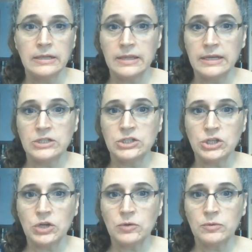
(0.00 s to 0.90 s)
they
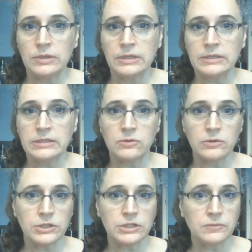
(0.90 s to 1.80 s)
show these
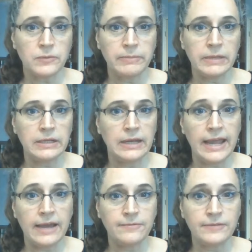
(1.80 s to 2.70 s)
gorgeous women
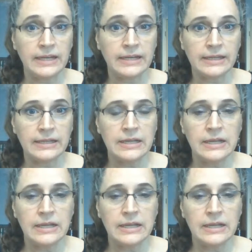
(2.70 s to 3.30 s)
half naked,